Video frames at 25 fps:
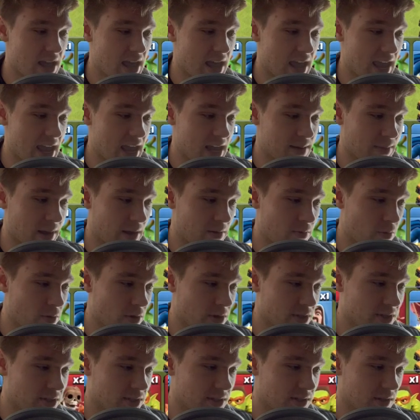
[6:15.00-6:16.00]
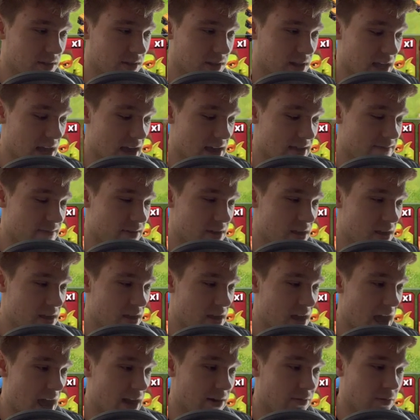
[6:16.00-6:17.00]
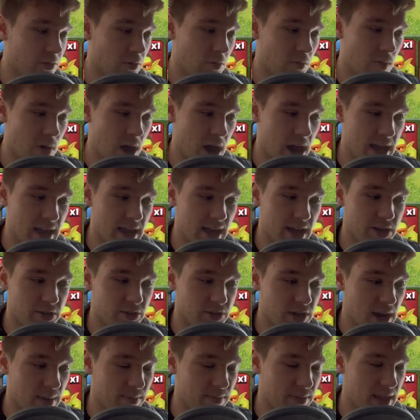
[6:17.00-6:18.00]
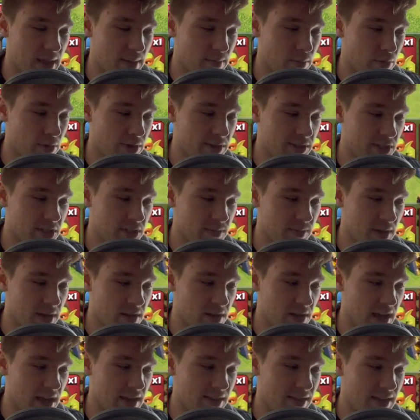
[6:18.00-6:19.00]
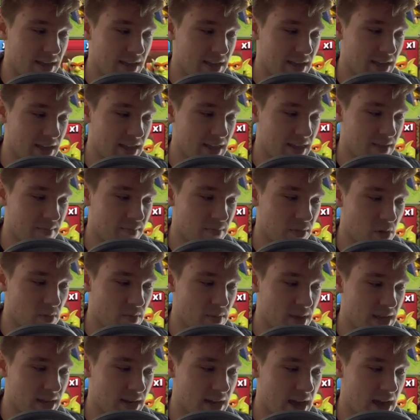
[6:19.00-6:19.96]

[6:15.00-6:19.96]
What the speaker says: and my warden's still alive. I don't know why I dropped that poison spell. I think in the moment